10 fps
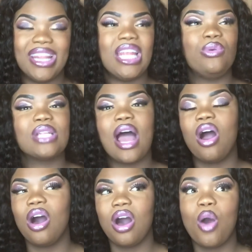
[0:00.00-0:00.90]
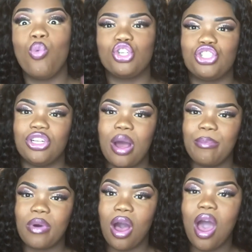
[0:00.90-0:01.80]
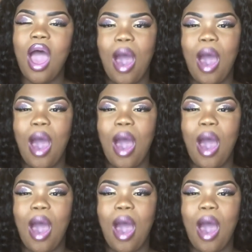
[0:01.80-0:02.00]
And then he was like, what's your number?